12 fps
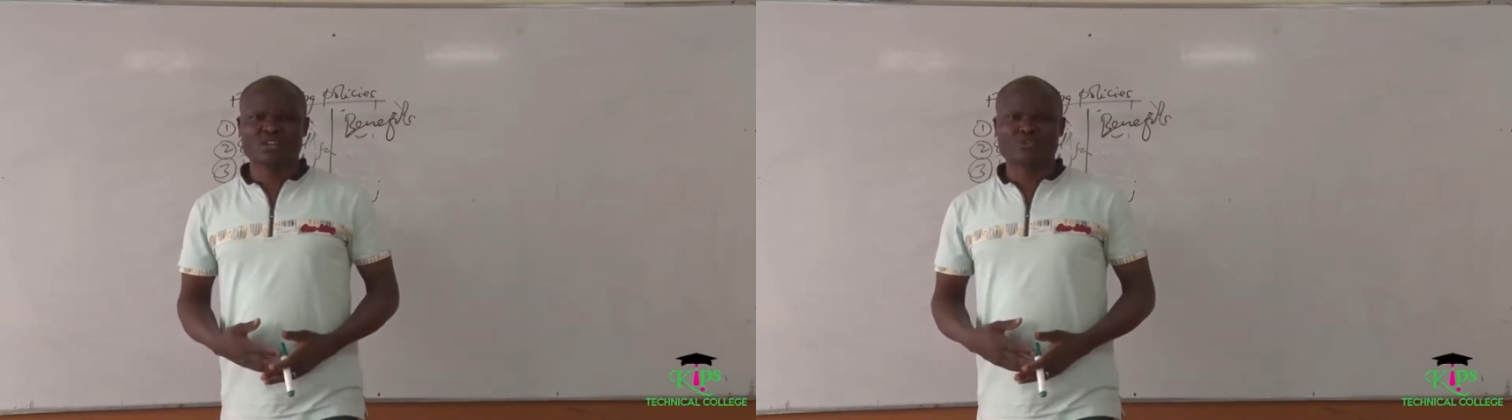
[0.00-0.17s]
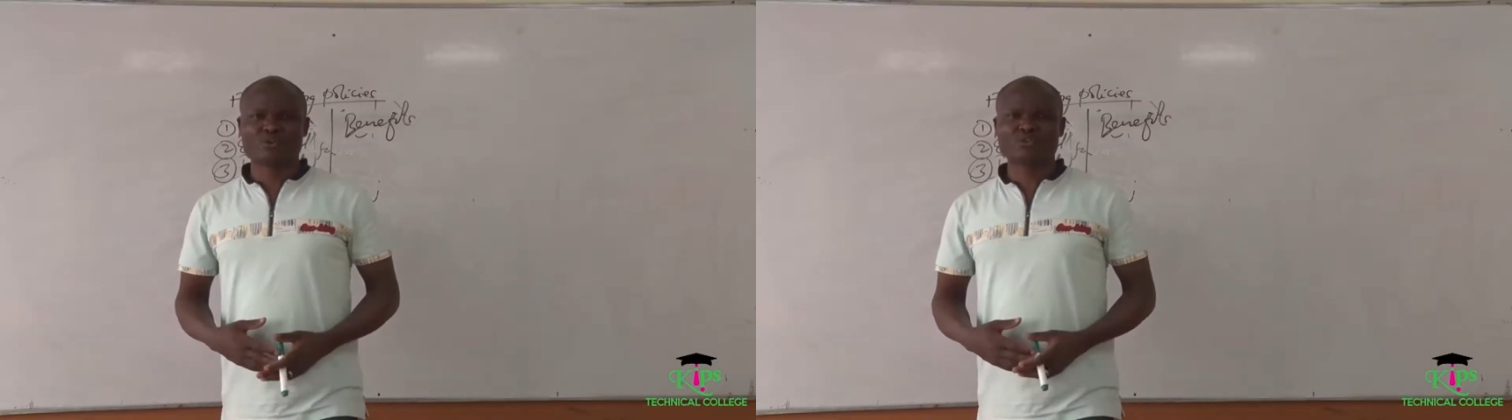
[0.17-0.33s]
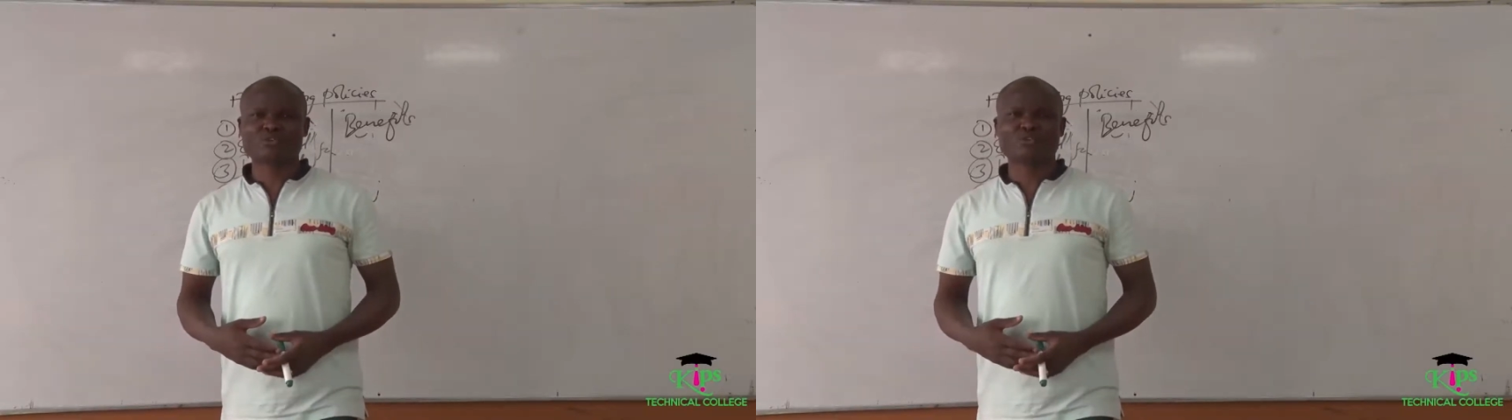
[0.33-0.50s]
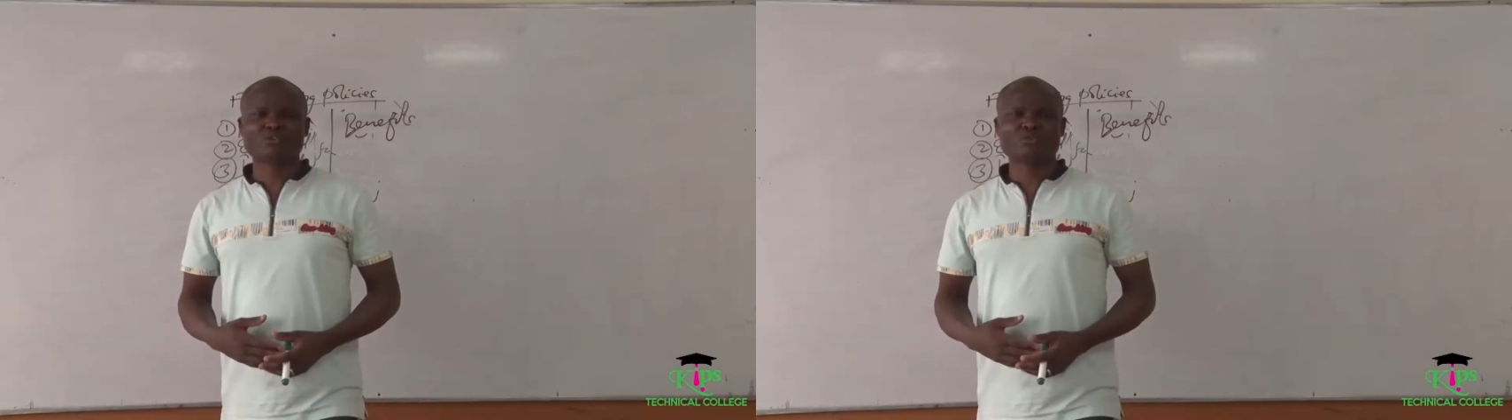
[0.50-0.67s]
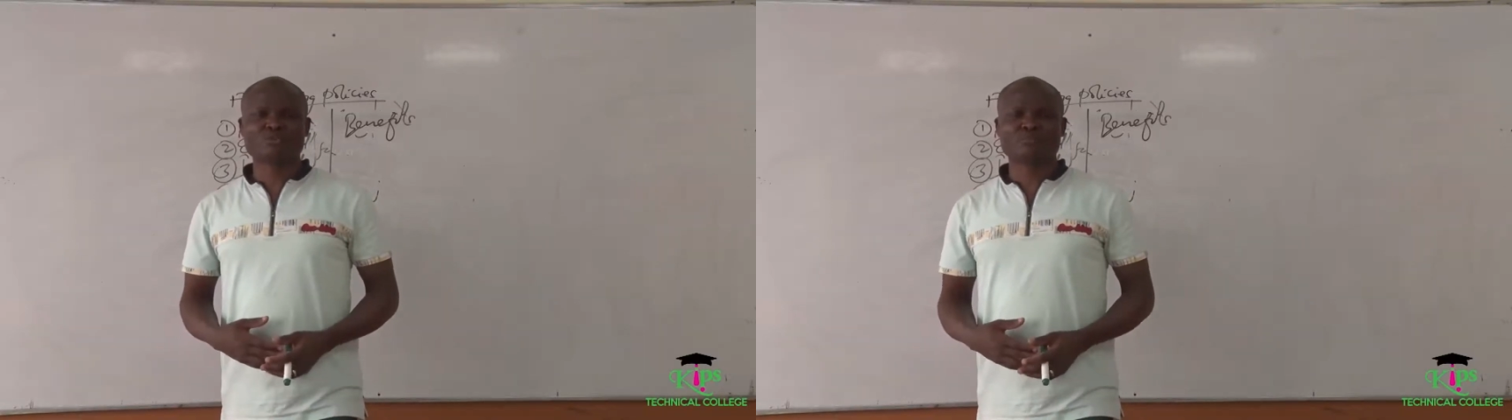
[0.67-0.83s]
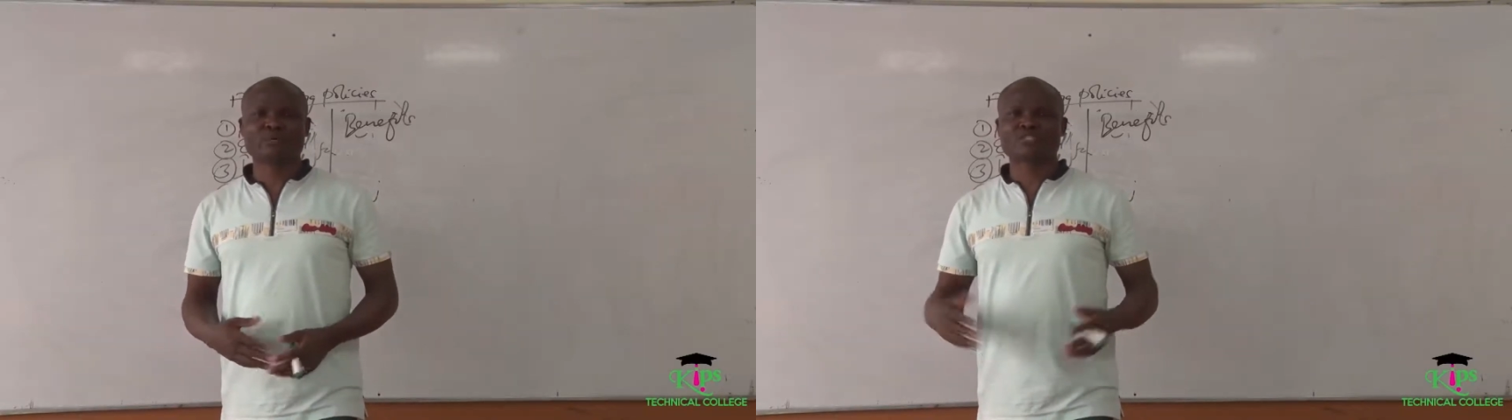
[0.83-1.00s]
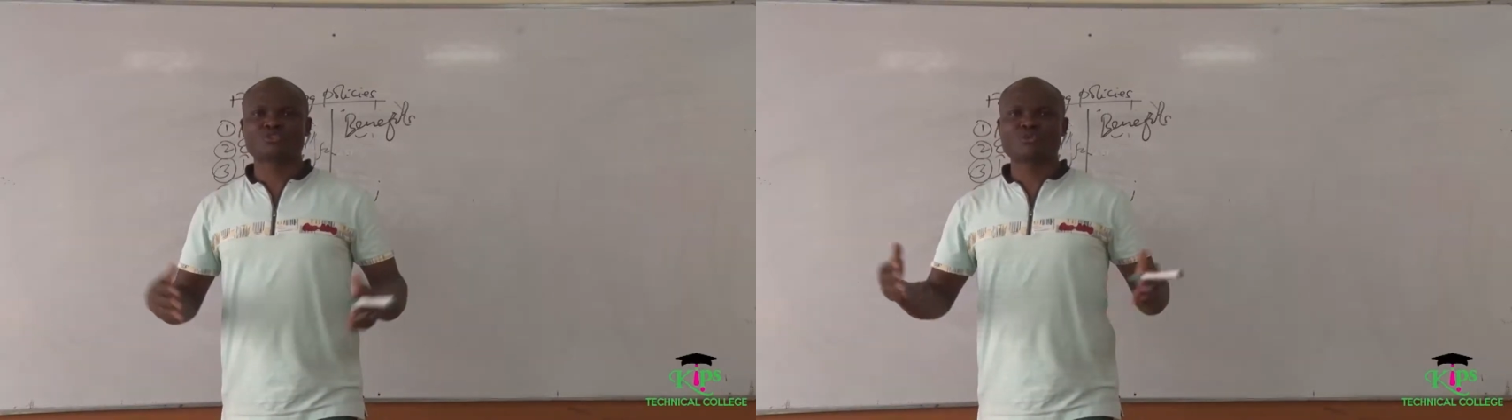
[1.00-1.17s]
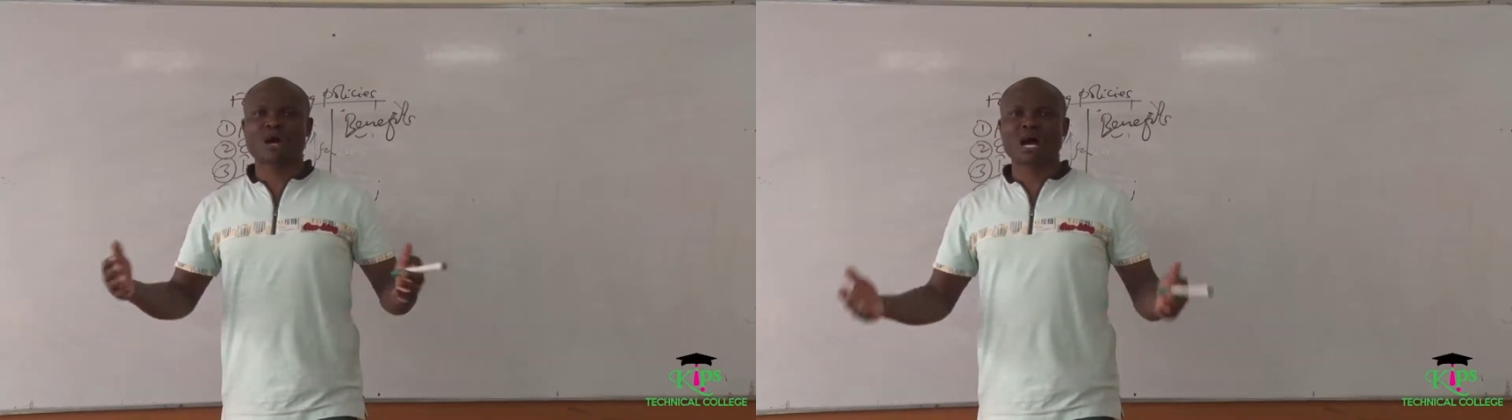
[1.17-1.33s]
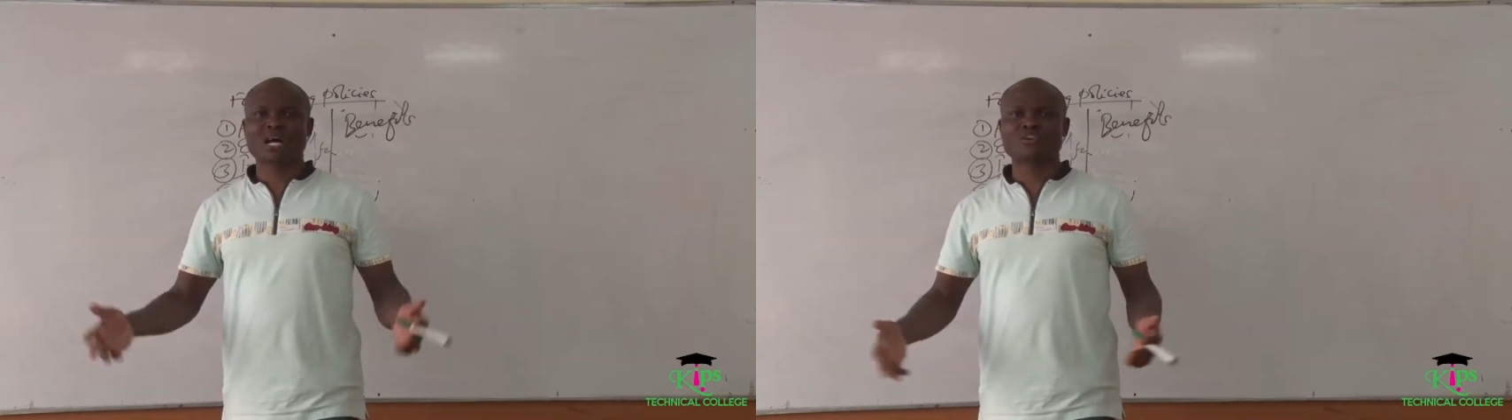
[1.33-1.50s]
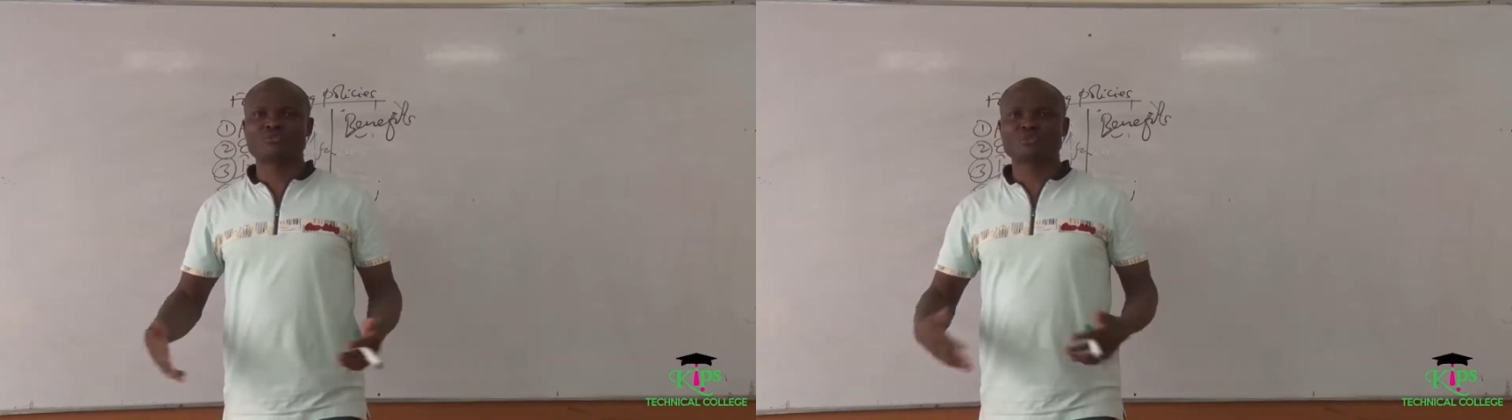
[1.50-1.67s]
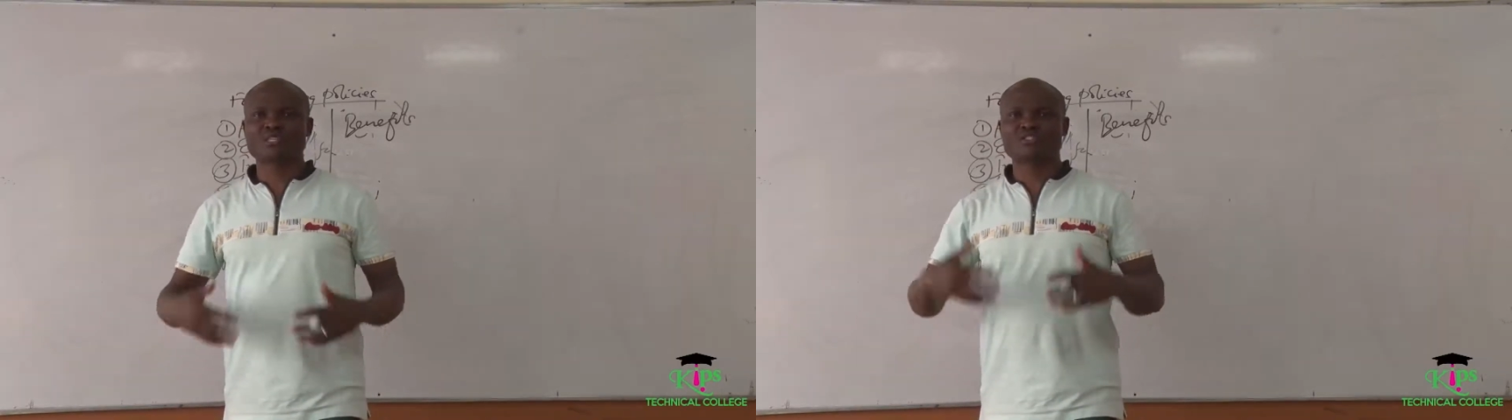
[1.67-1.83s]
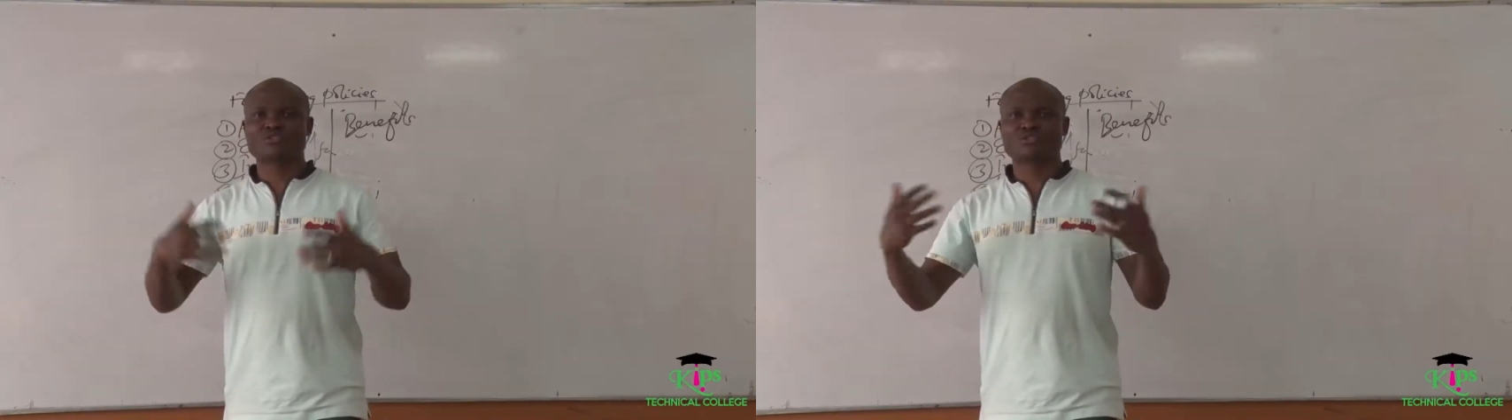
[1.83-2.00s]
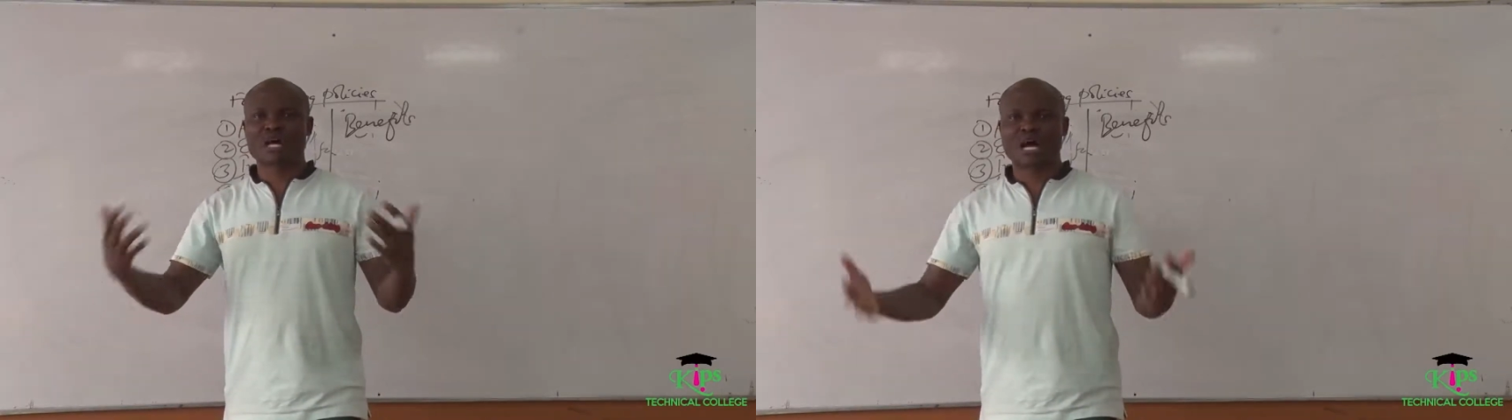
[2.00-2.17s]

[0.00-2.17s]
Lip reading: you're not going to base your arguments or